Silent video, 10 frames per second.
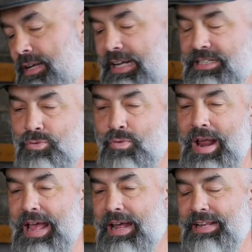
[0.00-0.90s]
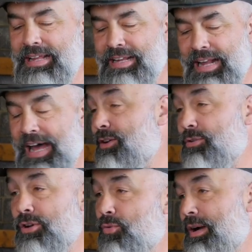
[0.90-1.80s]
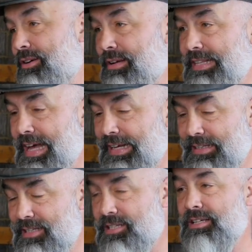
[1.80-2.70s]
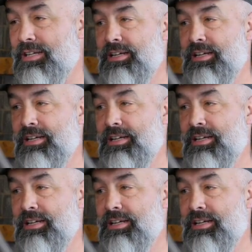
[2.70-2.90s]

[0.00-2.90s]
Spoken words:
It's red, and I don't know what grit that is.